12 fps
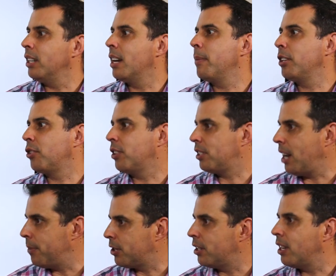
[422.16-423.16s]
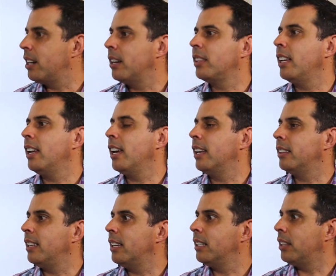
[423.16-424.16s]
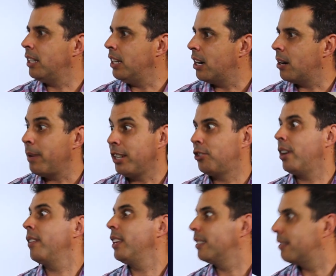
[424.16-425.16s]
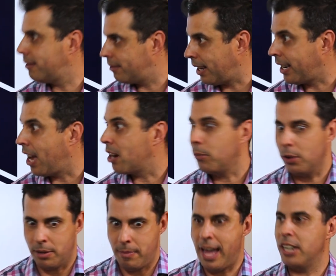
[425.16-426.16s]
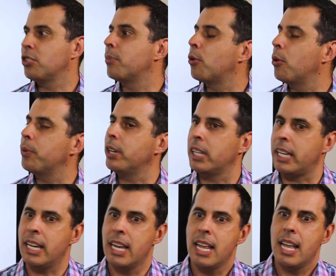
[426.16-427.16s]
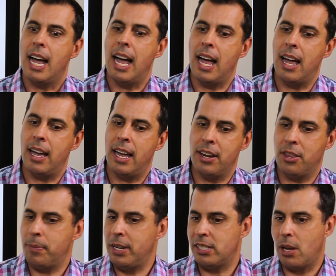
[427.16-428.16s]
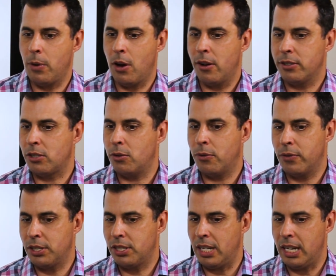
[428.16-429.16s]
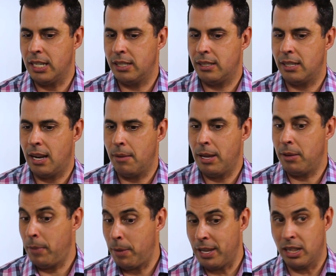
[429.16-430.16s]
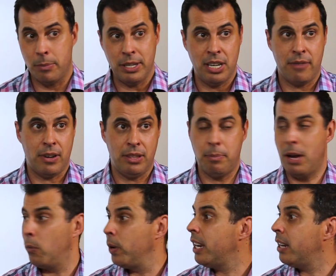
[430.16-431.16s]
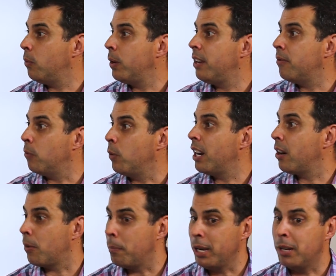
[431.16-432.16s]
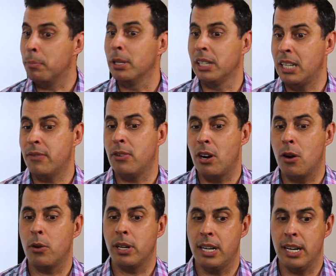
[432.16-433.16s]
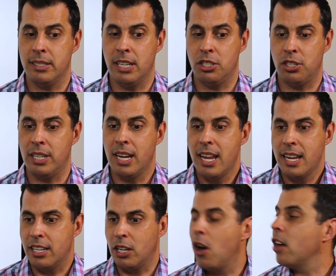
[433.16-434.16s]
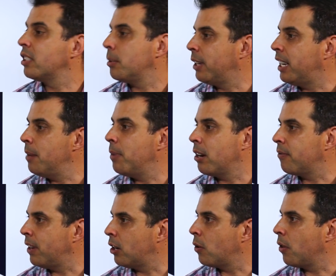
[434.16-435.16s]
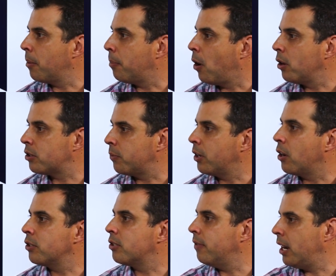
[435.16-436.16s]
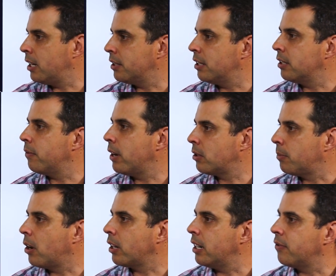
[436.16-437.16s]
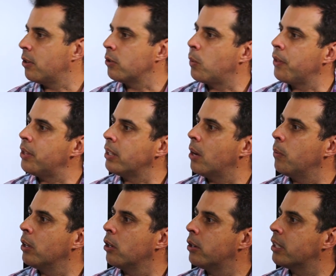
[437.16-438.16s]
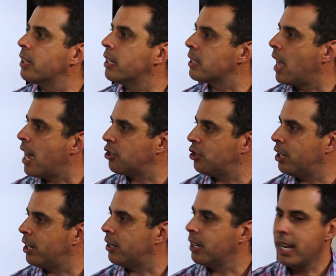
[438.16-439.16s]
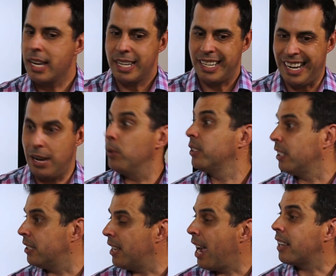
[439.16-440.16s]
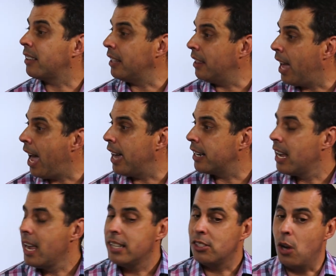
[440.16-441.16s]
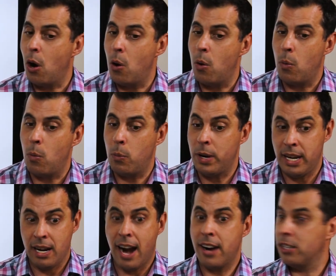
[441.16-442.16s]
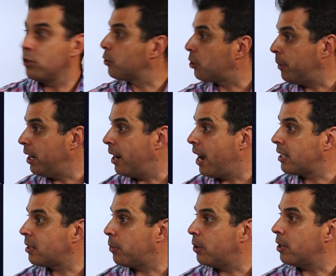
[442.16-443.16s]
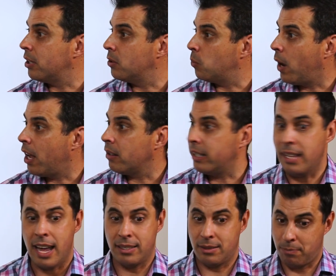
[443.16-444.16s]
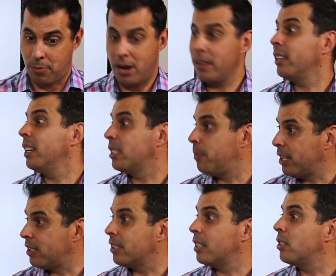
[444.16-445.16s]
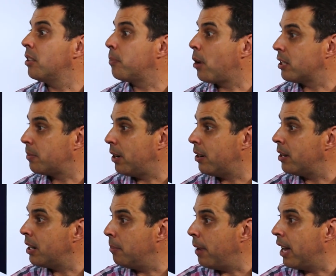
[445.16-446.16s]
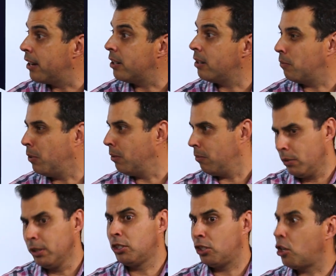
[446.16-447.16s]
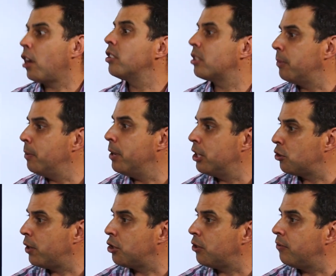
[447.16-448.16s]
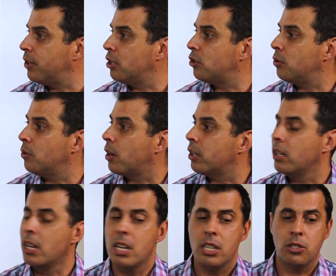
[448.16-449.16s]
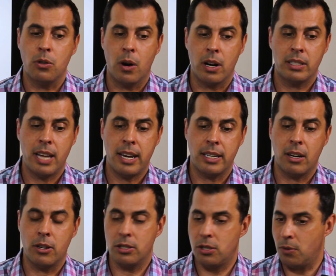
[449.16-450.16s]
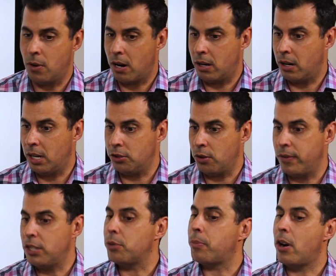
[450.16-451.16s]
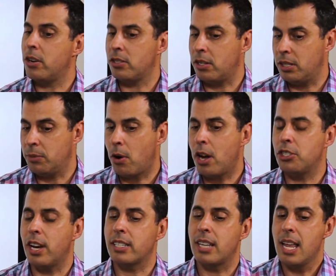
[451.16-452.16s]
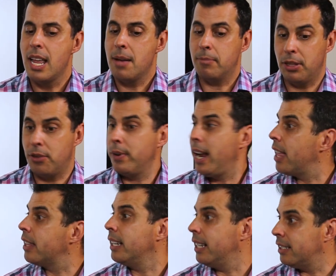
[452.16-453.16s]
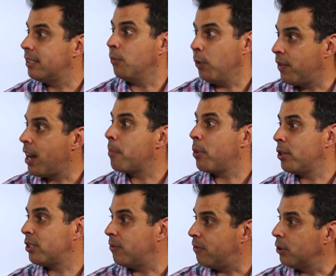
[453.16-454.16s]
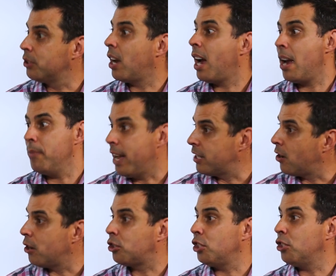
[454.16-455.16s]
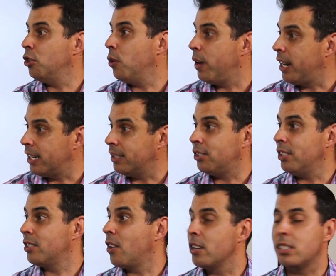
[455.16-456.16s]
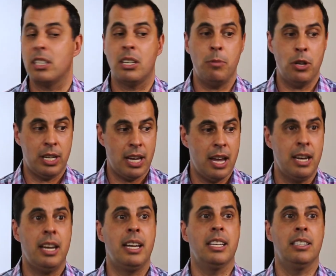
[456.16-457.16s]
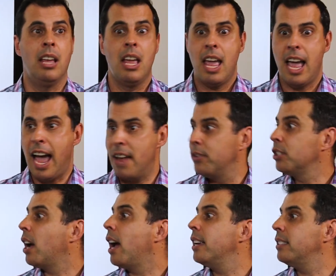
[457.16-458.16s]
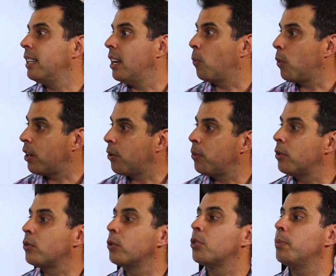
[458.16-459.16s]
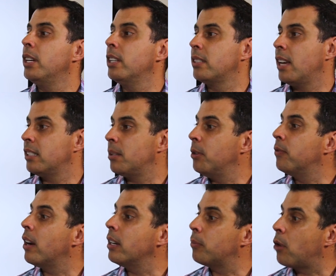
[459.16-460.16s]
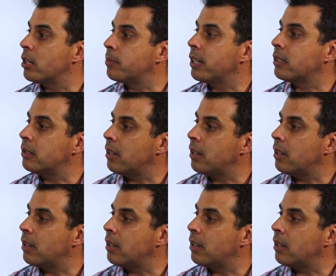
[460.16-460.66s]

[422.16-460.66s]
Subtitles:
and you got to make sure the statements are done at the end of the year, make sure everything's accountable and managed appropriately. Another piece that we also oversee is, and maybe a little bit different, but we are a big believer in our organization to constantly be keeping our finger on the pulse in regards to vacancies and rental market. If there's one thing that we learned in this last year, it was exactly that. So we hired a social media expert as well, and that's part of the expenses under the Prosperity banner. And we'll charge some administration fees to our tenant or to our joint venture partners on these projects. But the reality is, we've got a person full time. That's all she's doing, is she's constantly communicating and advertising and working through the social media sides to be finding prospects